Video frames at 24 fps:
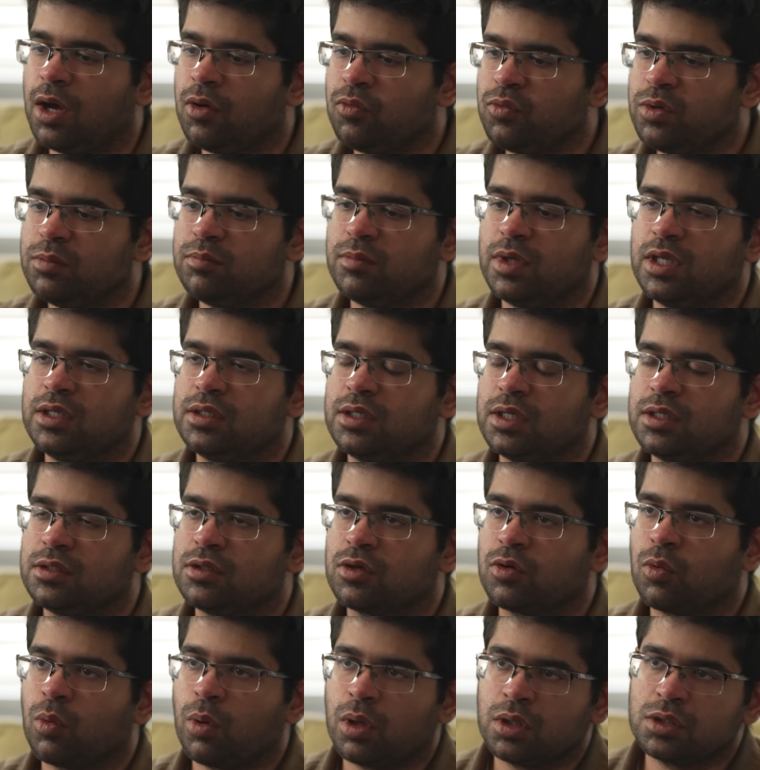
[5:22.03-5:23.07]
how we maintain
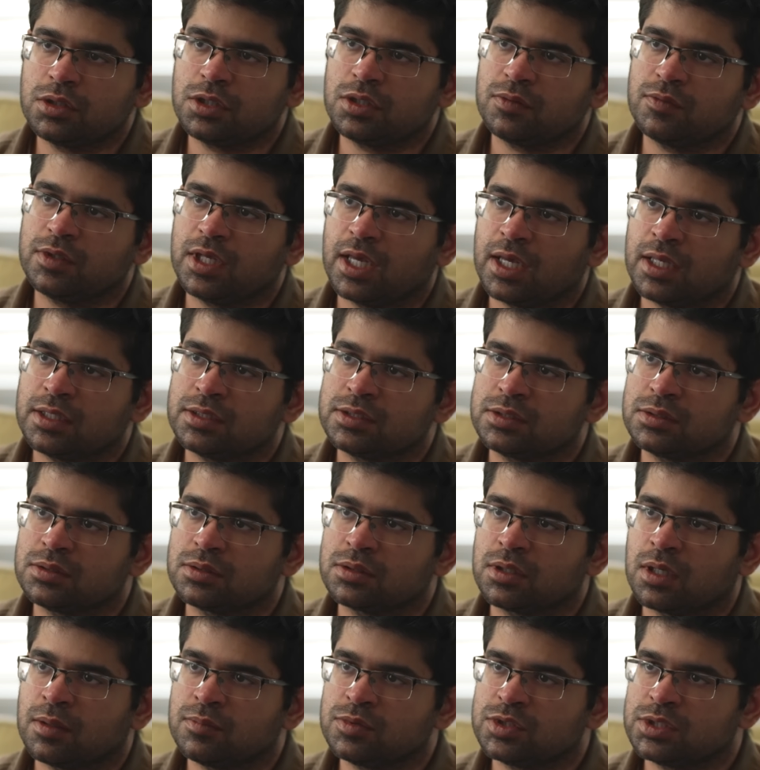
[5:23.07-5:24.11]
the quality of the answer
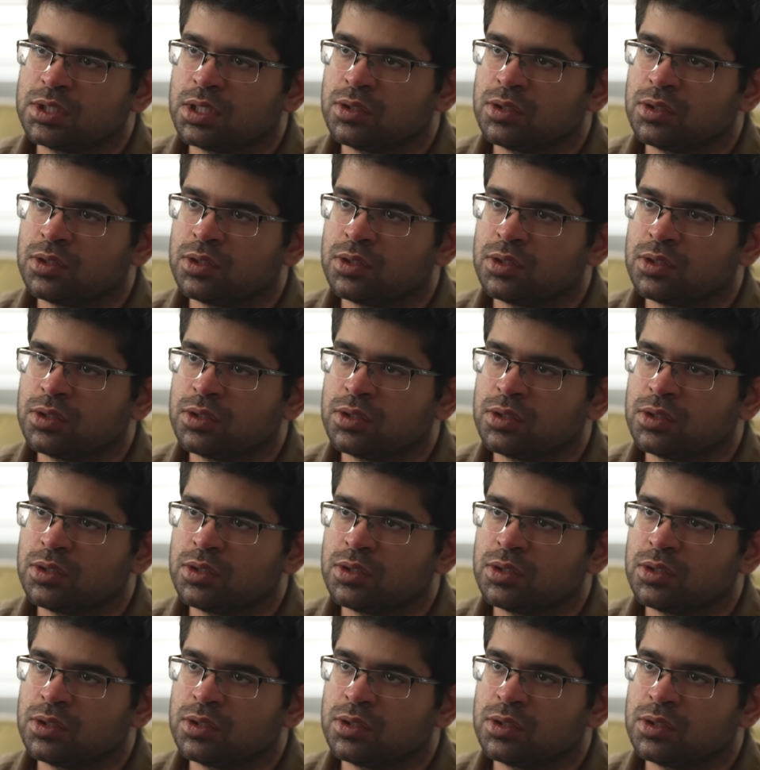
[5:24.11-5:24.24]
comes